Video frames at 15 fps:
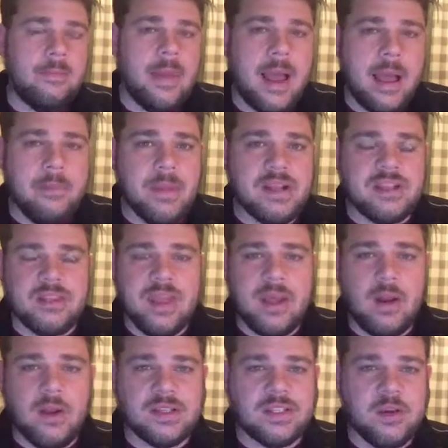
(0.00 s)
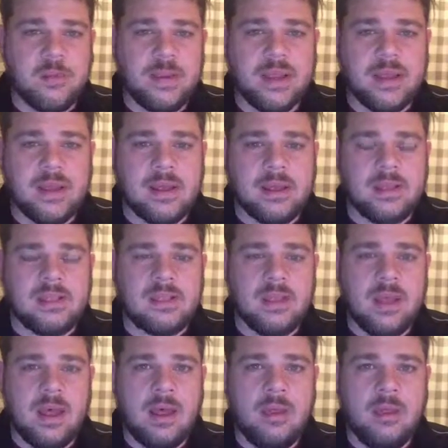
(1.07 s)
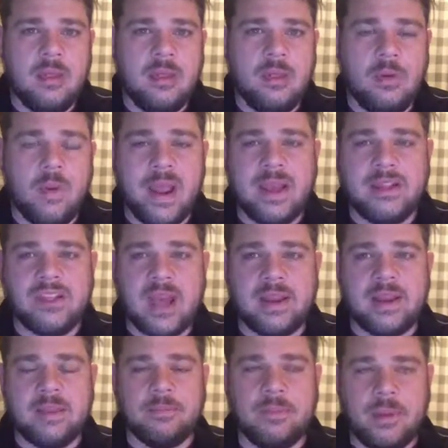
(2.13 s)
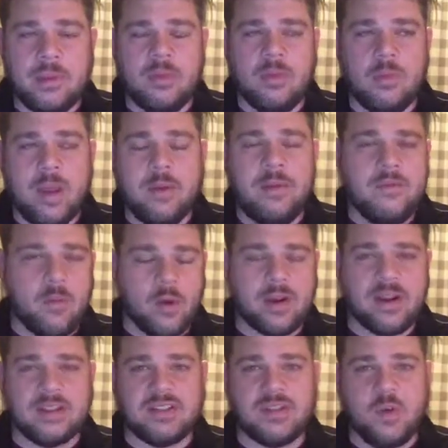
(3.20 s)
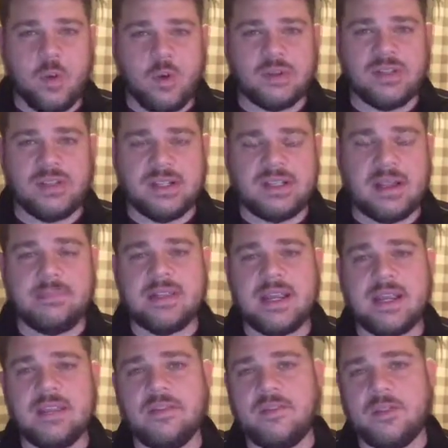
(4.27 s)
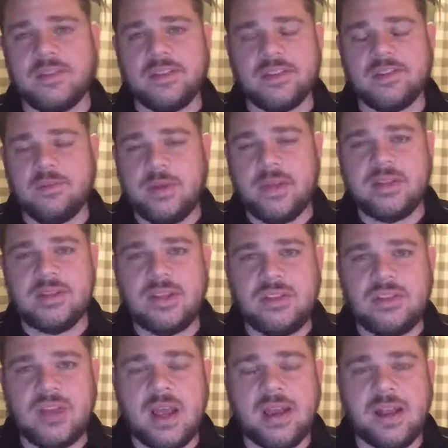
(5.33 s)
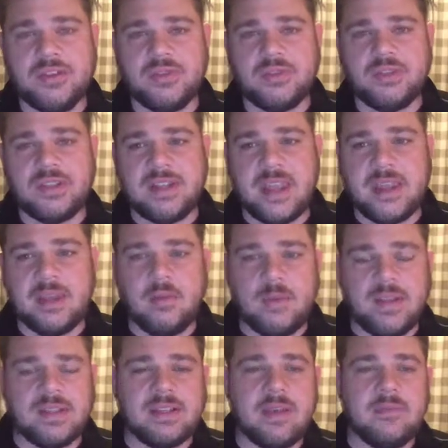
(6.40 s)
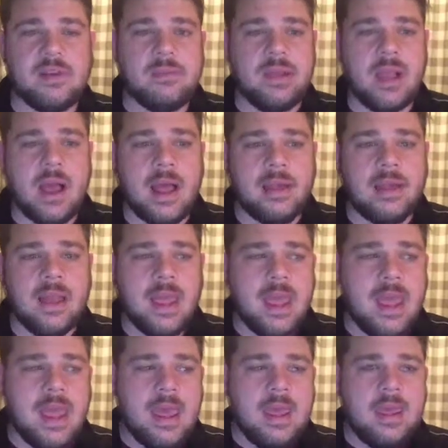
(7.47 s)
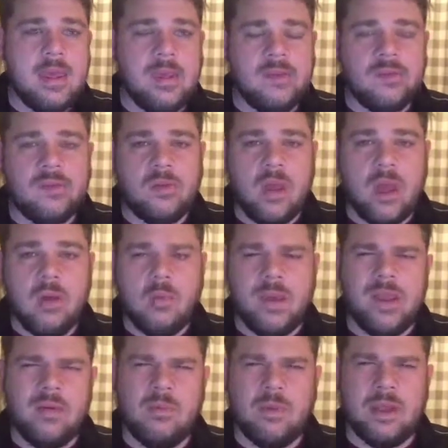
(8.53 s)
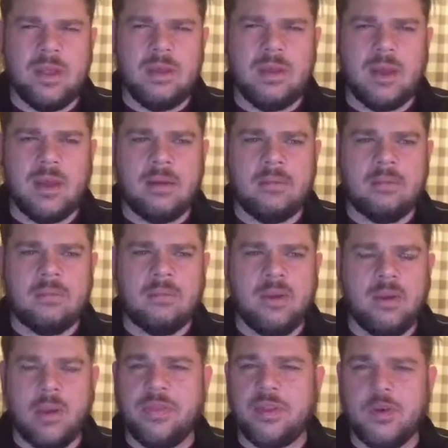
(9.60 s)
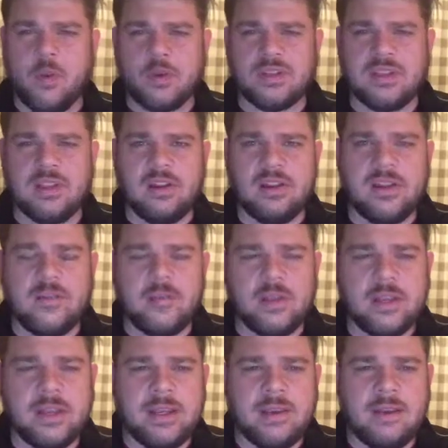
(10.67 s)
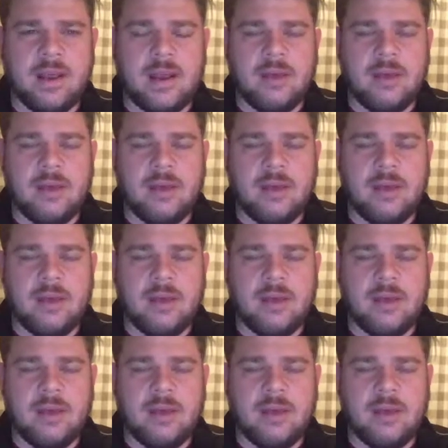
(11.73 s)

I mentioned that also because the way we've organized the course, since I'm taking the first 6 weeks and John Andrews is taking week 7 and beyond, is we run the course a little differently.